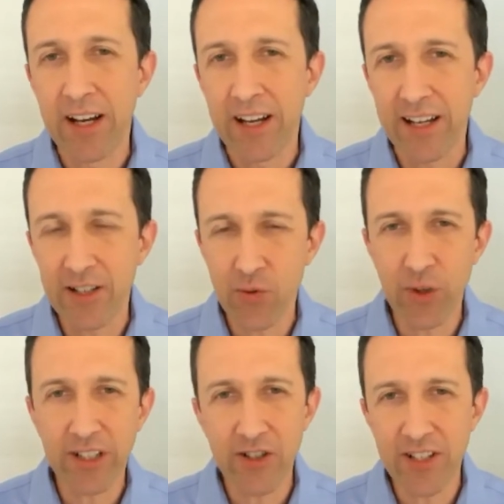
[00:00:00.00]
is
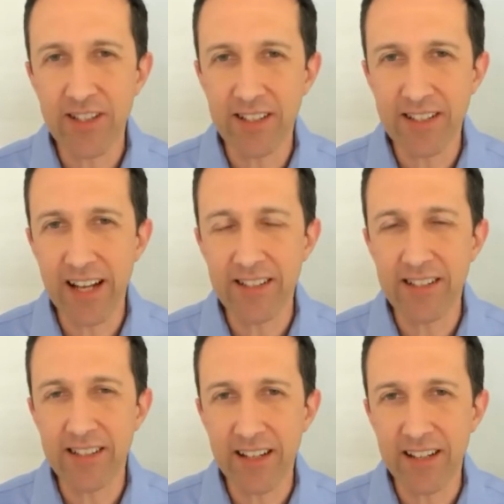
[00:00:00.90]
really just the
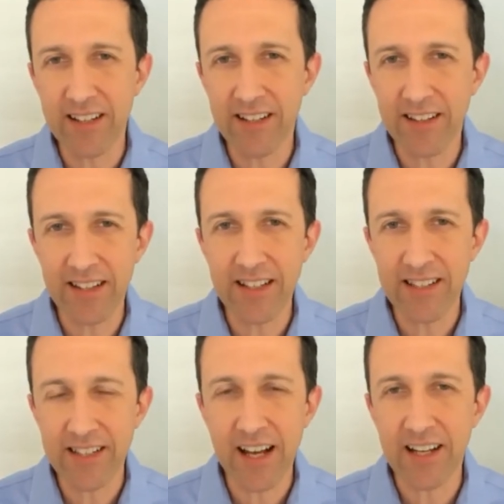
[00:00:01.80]
sense that these
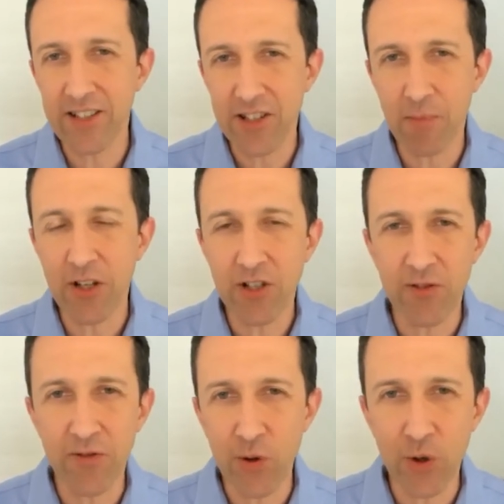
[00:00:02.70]
days, so much
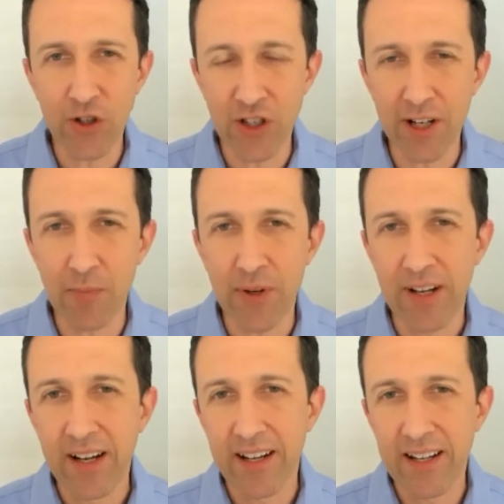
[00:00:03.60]
of viewership
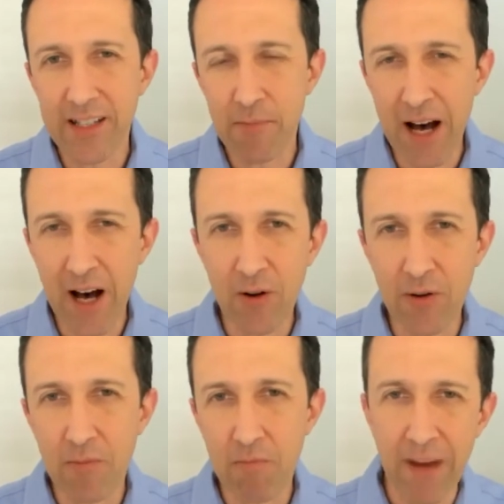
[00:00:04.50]
is about
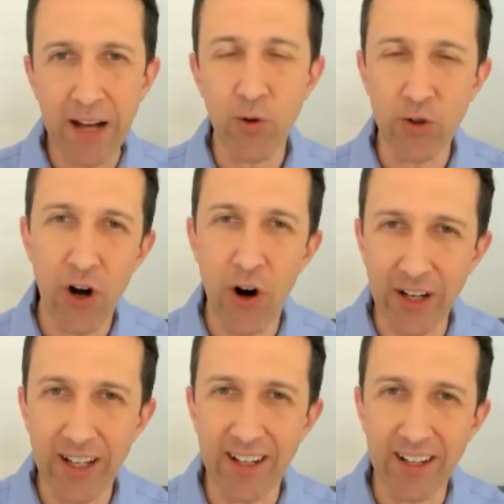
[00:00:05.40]

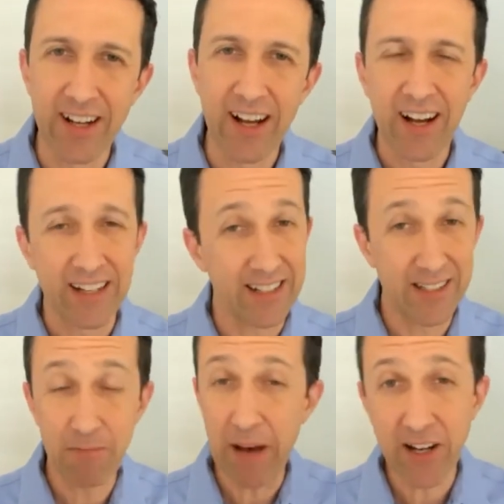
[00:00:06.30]
micro-targeting.
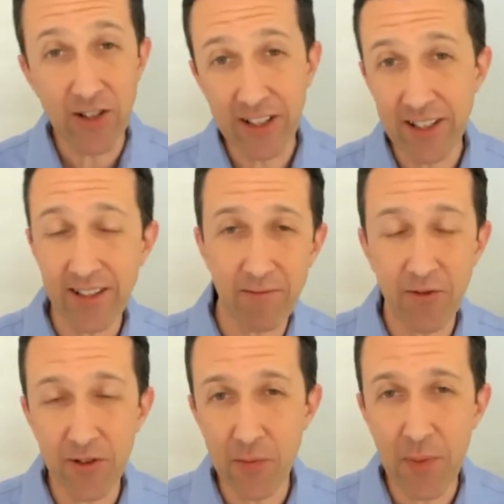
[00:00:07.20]
Especially
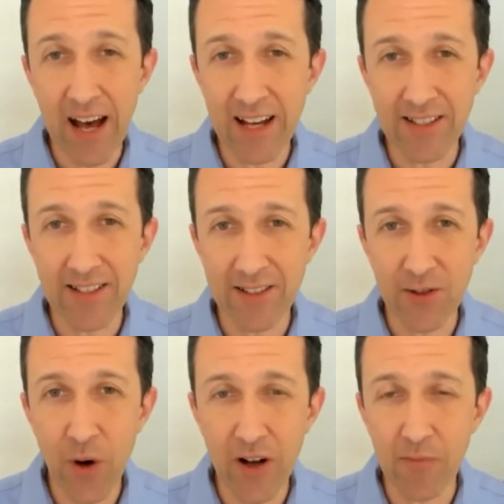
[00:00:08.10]
for the past
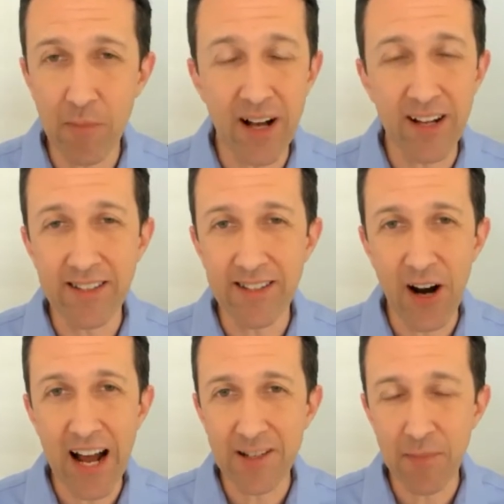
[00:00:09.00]
12 months, there
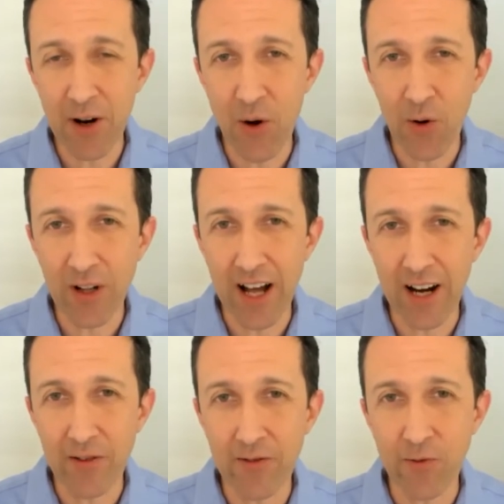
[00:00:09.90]
hasn't been a whole lot
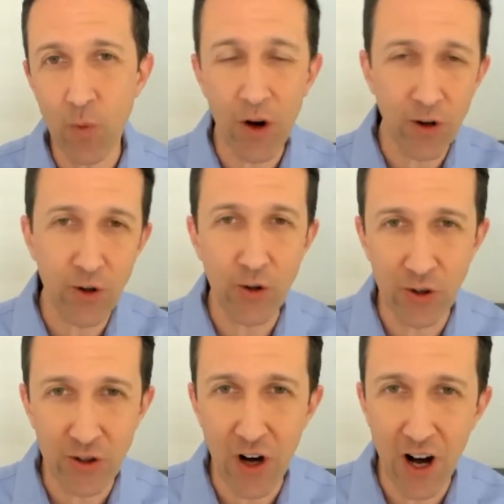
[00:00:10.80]
of water
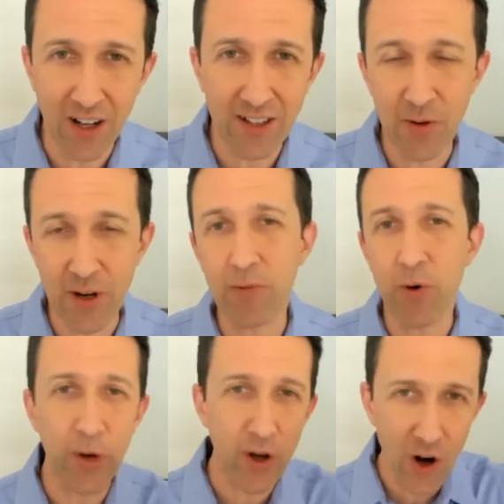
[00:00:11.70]
cooler talk, right? Where
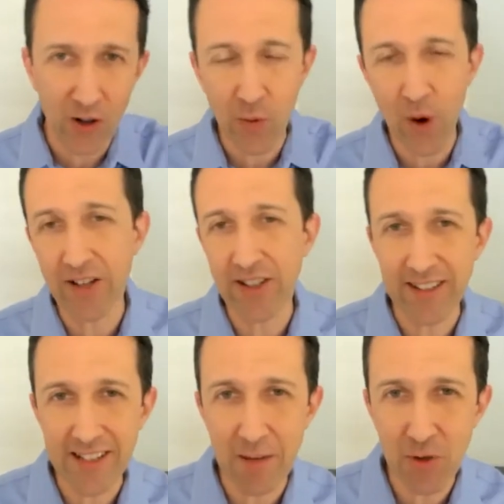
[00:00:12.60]
we all are watching the
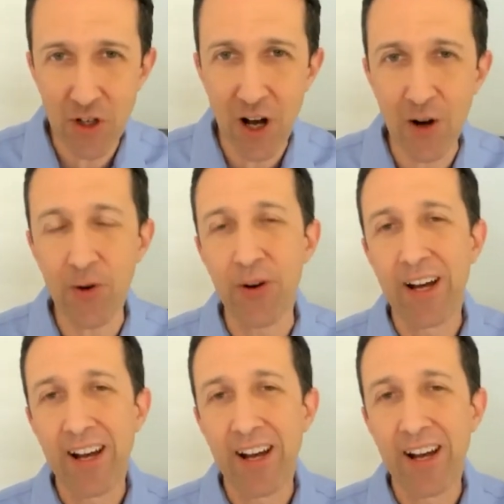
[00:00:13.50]
same show